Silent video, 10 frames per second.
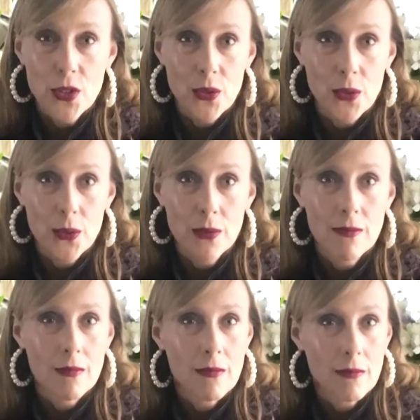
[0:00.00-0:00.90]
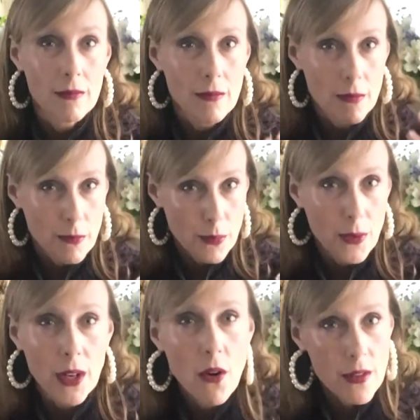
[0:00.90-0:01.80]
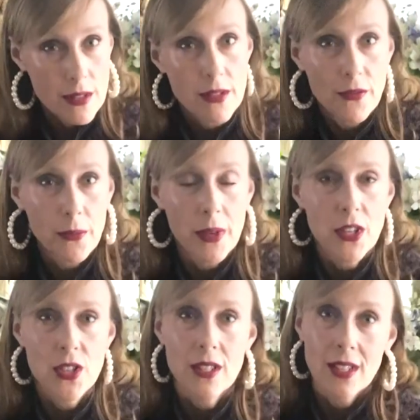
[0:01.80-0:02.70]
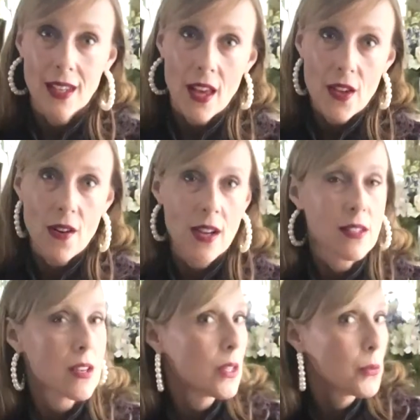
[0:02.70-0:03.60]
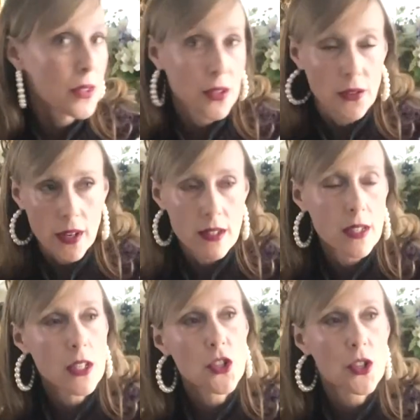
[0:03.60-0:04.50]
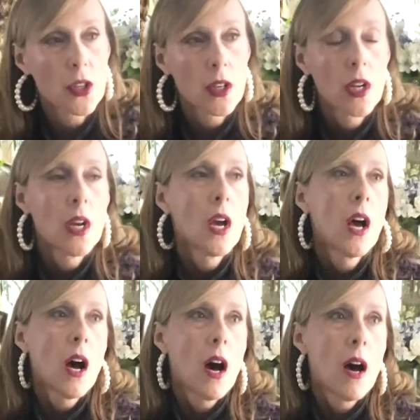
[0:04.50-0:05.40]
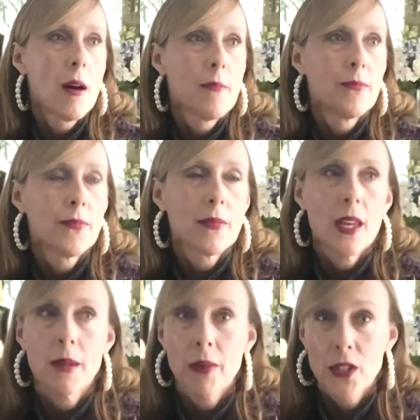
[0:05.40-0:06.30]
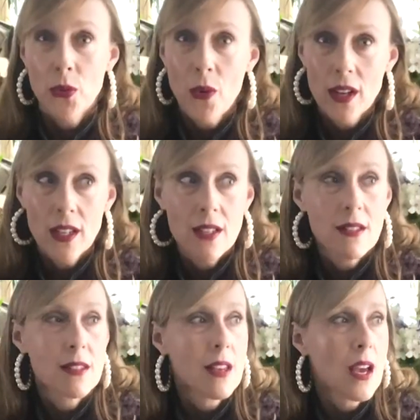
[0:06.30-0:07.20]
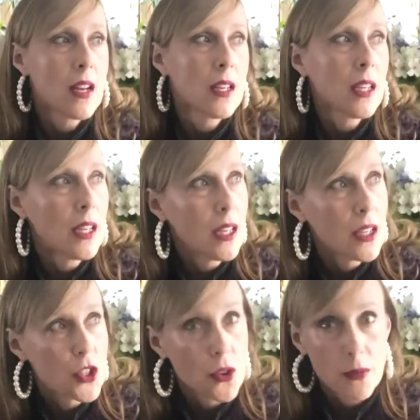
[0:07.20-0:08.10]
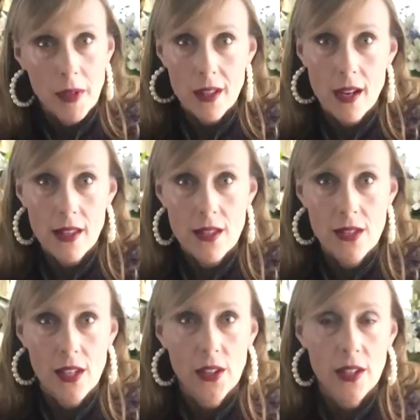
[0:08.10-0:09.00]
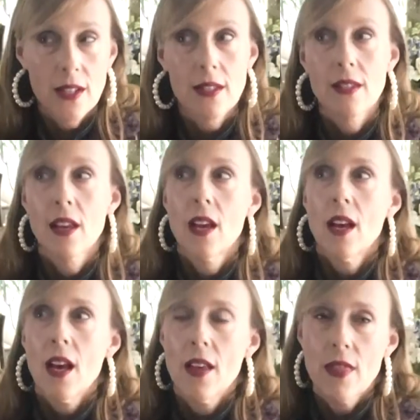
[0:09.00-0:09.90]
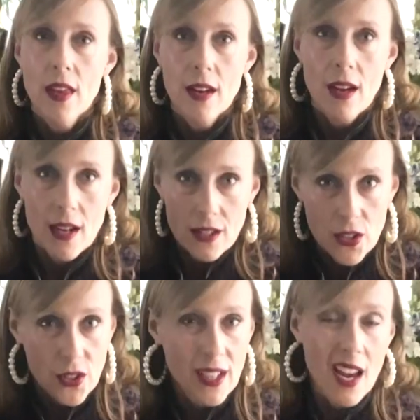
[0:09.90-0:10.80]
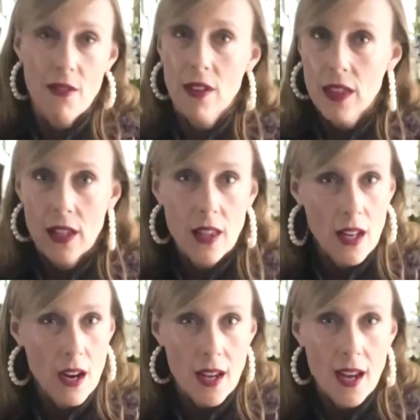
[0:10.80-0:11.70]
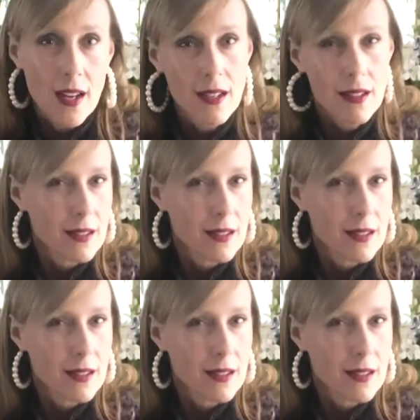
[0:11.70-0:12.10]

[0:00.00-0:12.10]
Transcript: to bring all this information together. I studied with a great teacher in my 20s, and he showed me a lot of the secrets. And then I took everything that I had